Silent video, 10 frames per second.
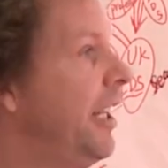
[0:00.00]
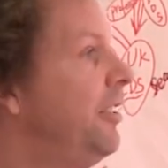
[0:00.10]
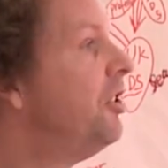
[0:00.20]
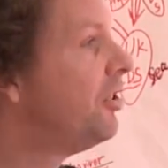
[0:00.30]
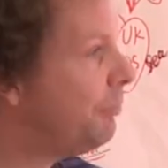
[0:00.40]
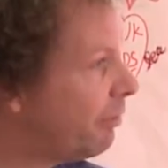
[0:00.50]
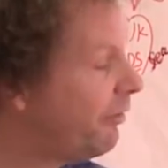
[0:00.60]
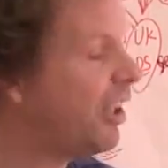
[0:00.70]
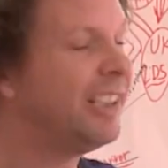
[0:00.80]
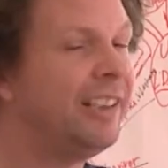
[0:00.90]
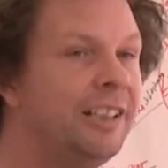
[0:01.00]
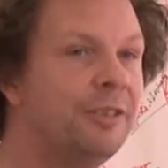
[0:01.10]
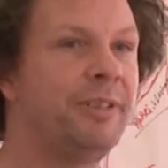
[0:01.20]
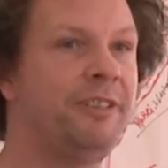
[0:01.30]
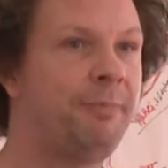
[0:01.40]
To provide a little
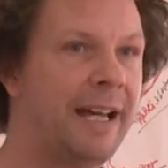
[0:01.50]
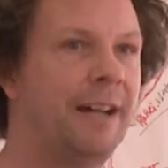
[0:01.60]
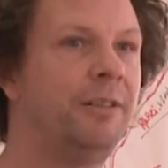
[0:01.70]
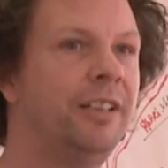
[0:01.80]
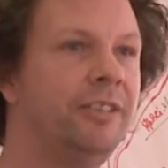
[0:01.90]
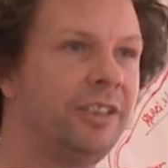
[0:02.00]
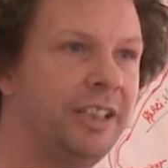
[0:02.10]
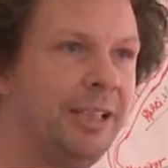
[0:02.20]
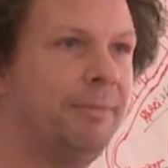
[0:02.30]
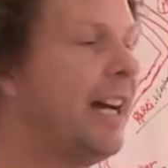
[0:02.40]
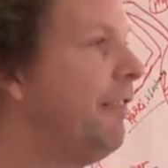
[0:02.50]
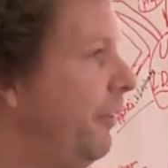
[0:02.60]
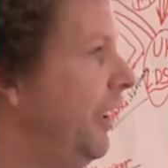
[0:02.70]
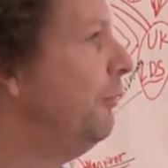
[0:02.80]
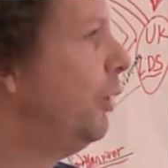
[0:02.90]
bit of power to keep that
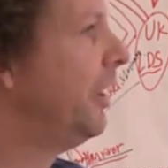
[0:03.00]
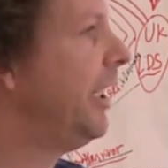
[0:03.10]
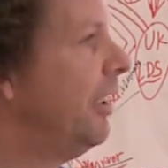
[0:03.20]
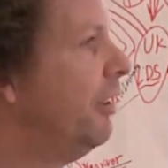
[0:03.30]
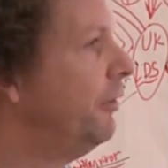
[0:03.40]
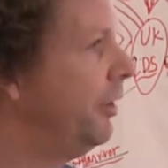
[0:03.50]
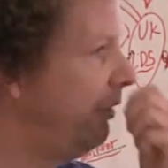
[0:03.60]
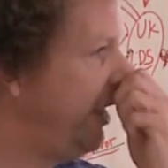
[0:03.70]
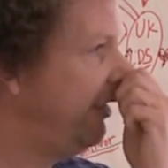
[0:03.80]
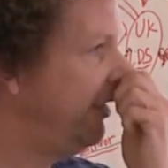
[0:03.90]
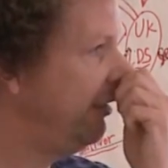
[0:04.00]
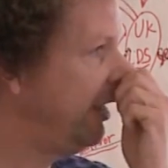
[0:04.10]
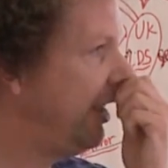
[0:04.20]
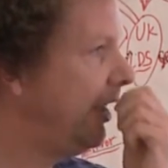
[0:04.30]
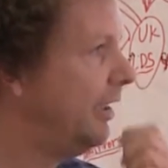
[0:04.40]
thing working off the grid,
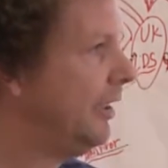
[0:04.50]
okay?